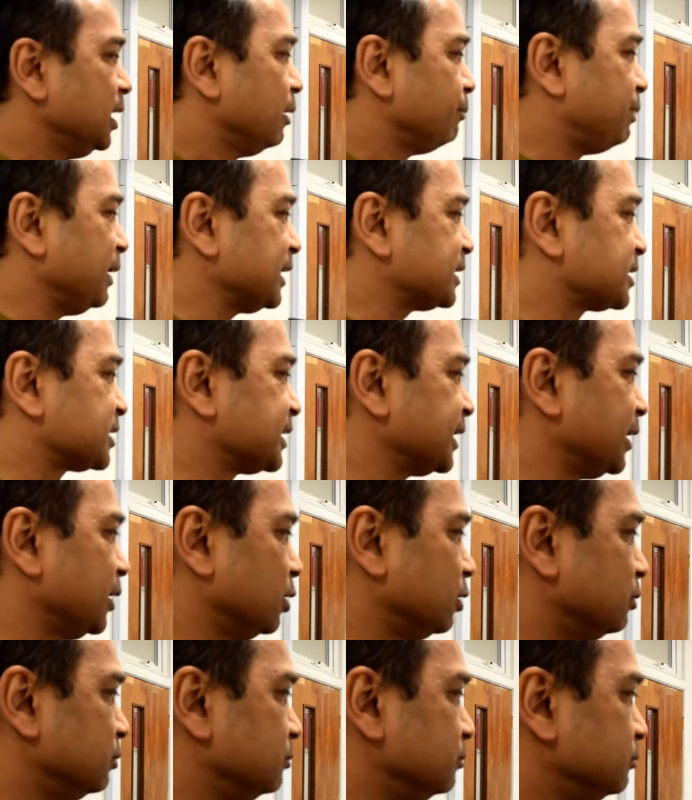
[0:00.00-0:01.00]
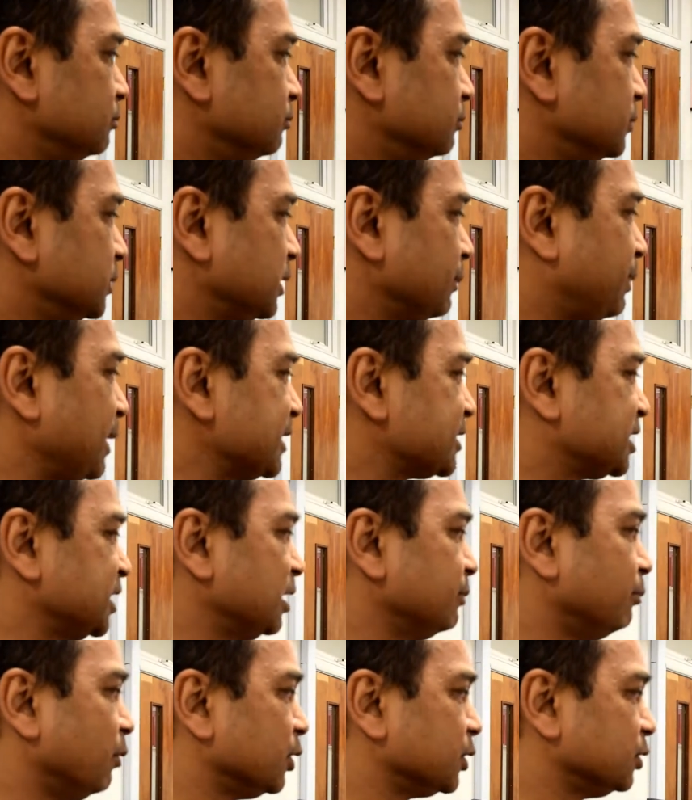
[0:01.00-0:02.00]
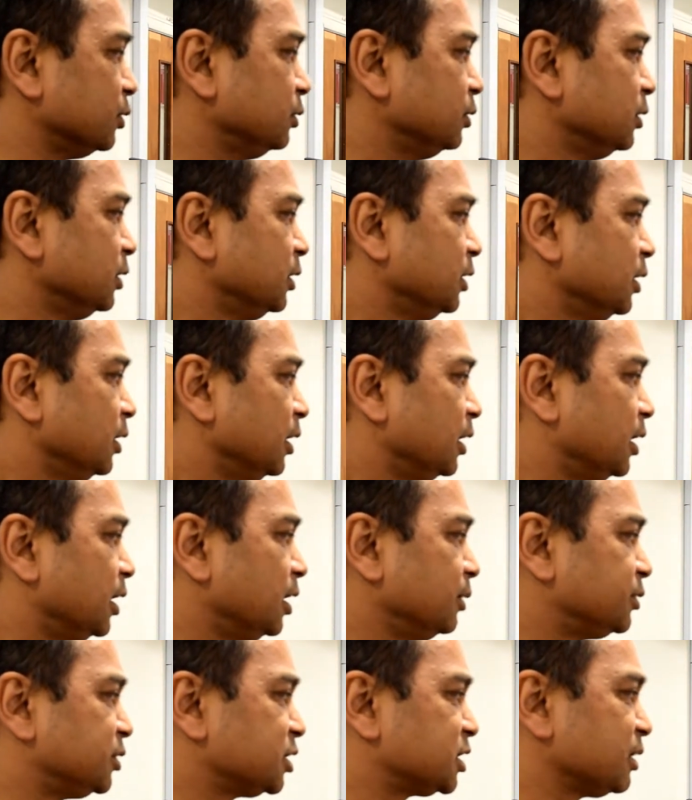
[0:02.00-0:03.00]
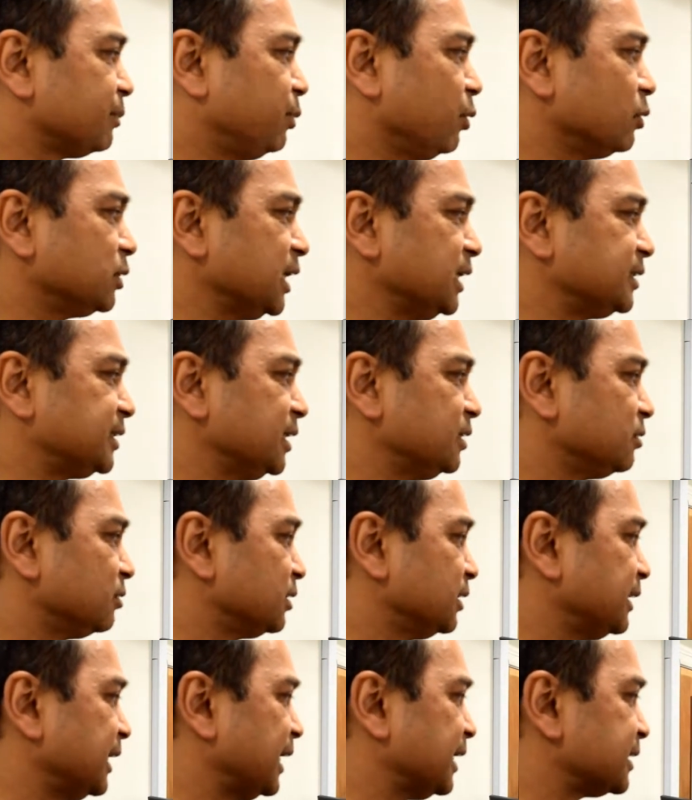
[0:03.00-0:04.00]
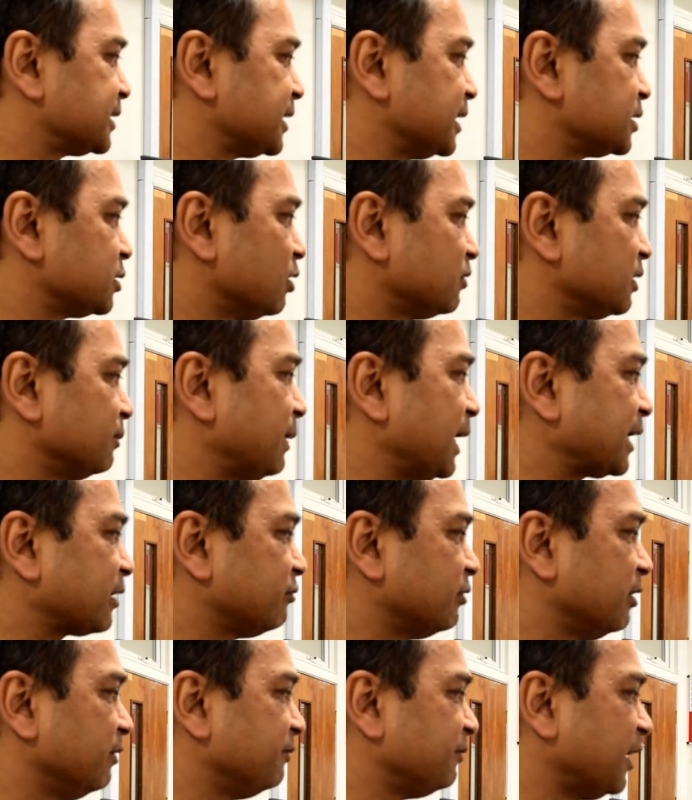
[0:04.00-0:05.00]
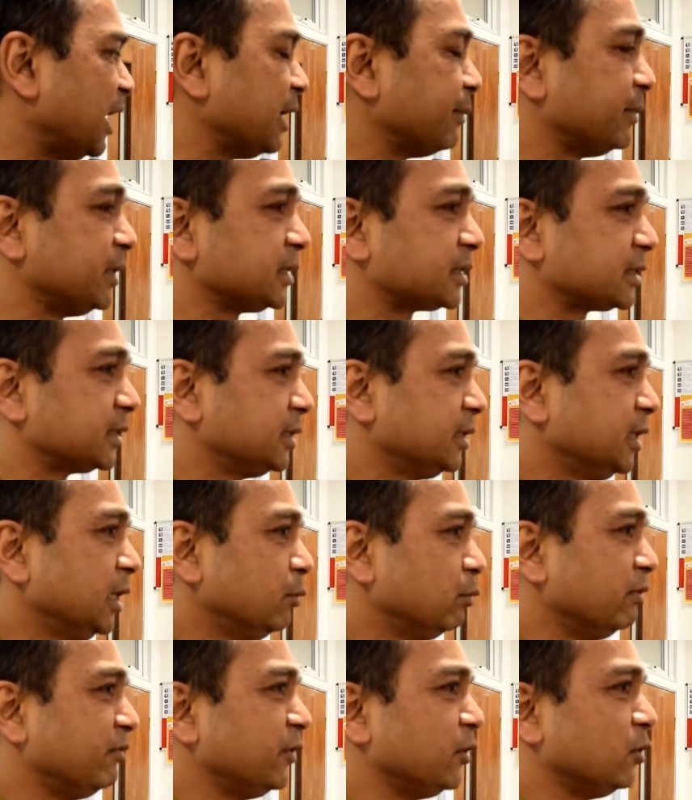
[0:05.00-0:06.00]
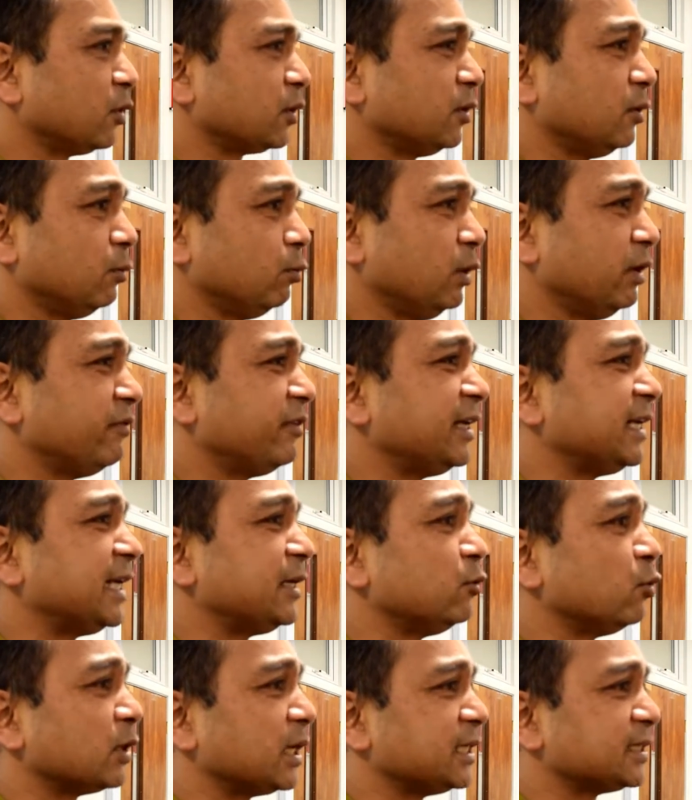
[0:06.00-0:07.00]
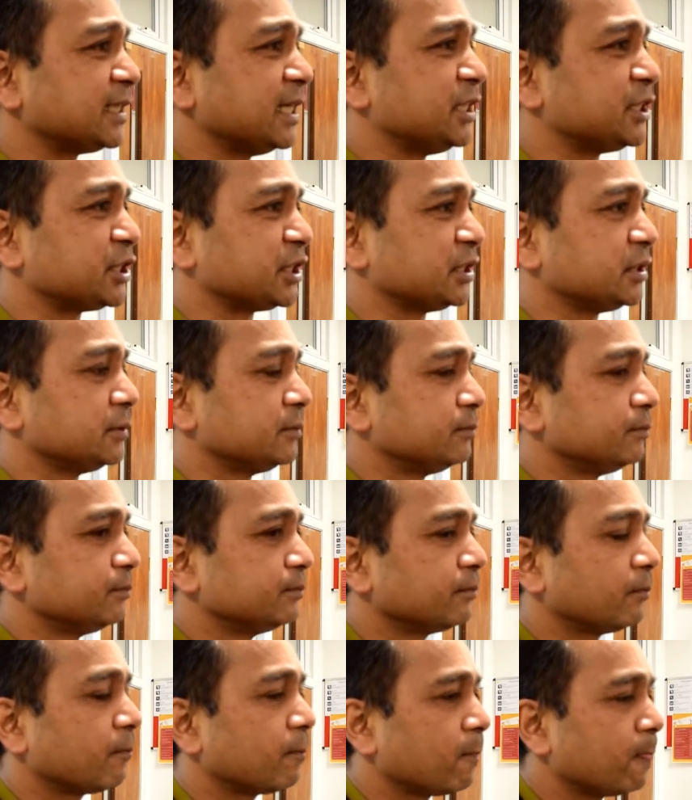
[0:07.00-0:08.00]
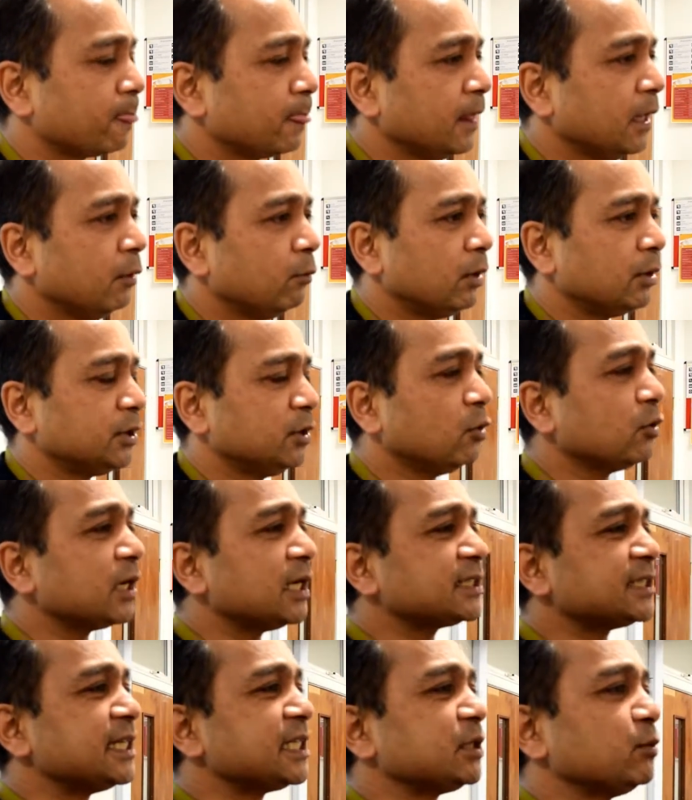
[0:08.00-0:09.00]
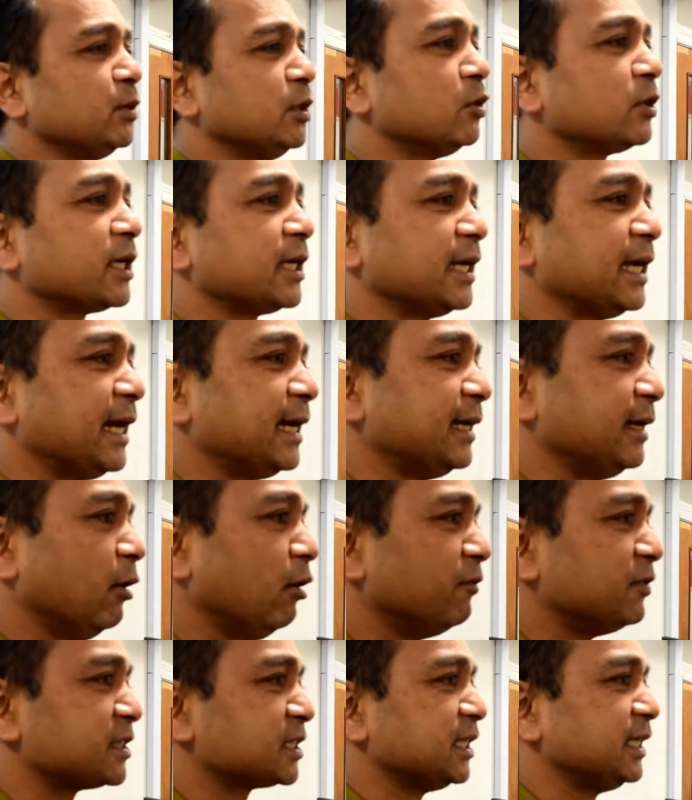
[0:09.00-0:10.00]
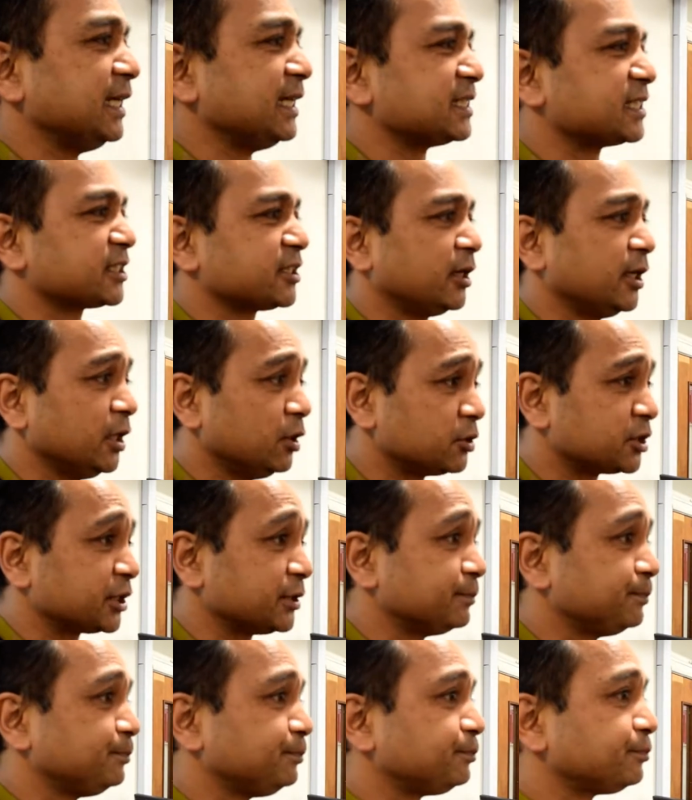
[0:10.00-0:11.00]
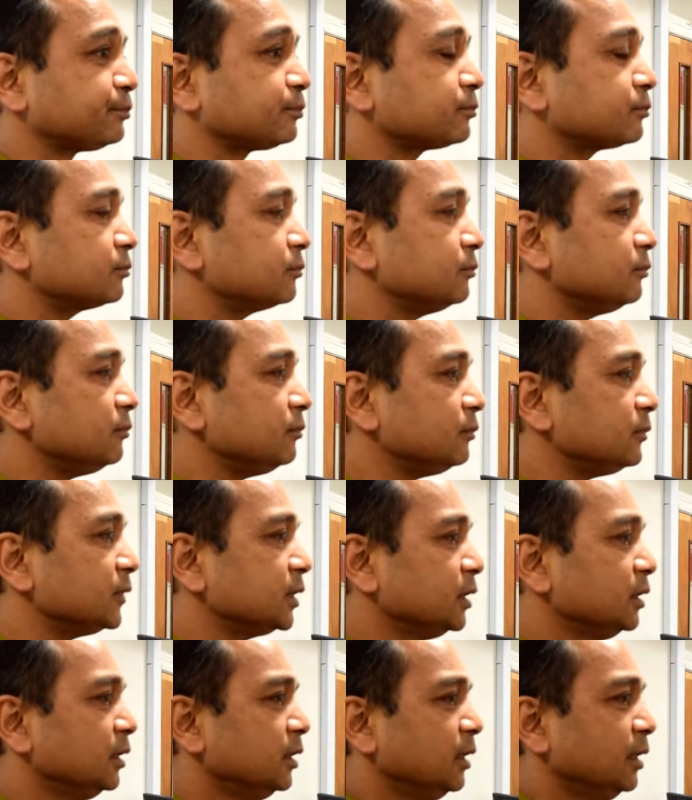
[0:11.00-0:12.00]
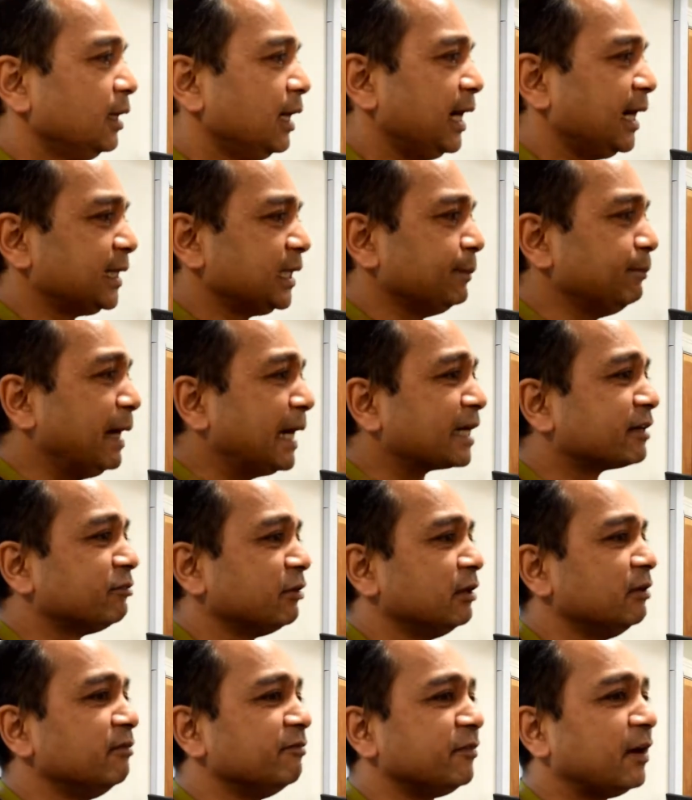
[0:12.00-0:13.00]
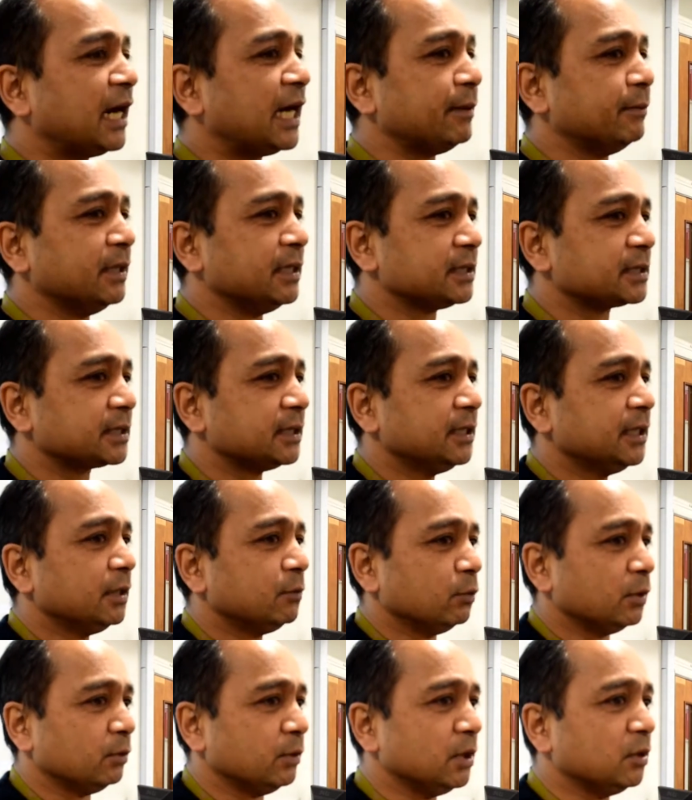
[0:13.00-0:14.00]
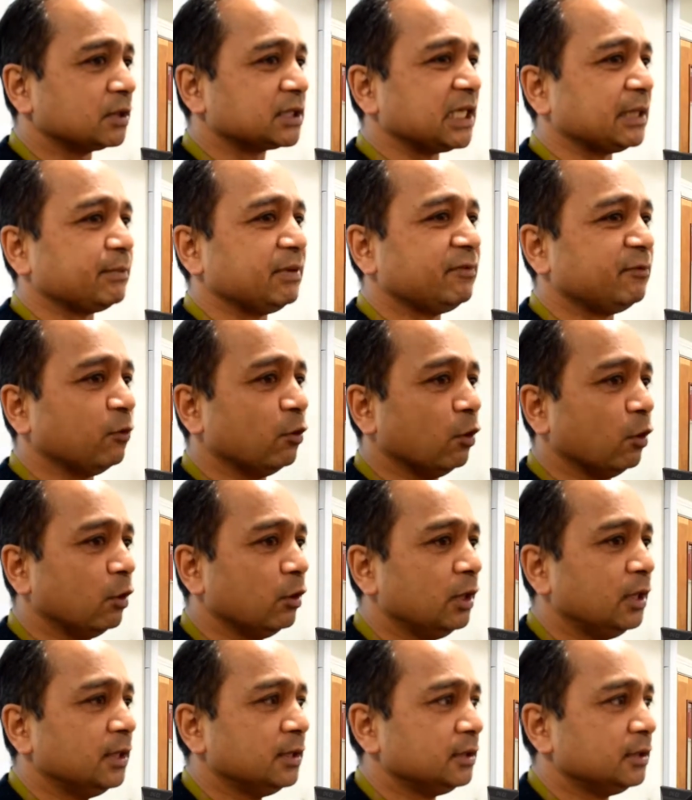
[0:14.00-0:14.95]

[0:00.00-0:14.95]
Pestel, the Pestel model, to support a detailed analysis of the macro environment within an organization. Well, the organisation we're looking at, obviously, is Toyota. And the macro environment, what we looked at before,